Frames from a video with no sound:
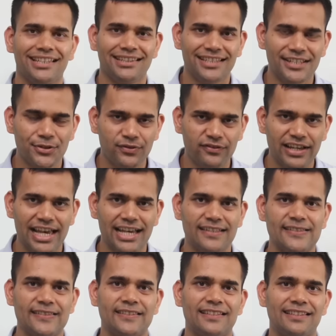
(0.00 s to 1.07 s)
In this
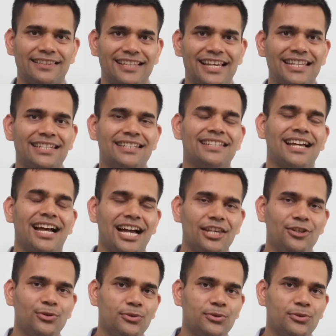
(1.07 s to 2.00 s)
wax, then I